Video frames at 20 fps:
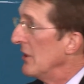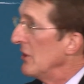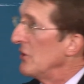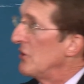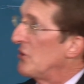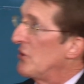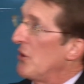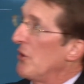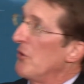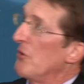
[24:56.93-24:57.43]

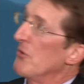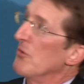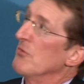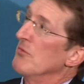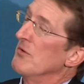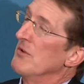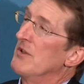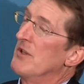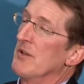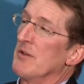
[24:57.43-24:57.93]
So
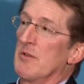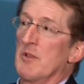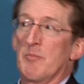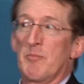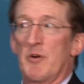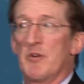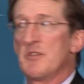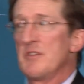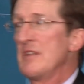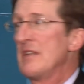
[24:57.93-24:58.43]
the
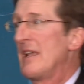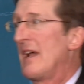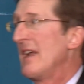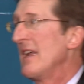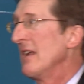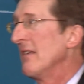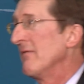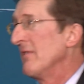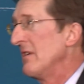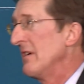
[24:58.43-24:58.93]
person
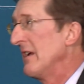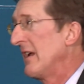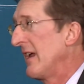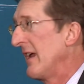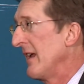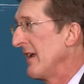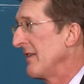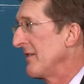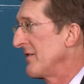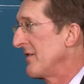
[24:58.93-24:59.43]
dying of lung
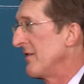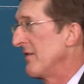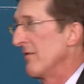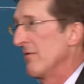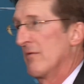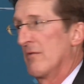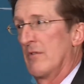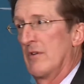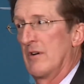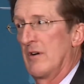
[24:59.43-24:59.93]
cancer
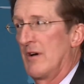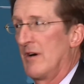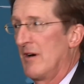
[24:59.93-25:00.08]
or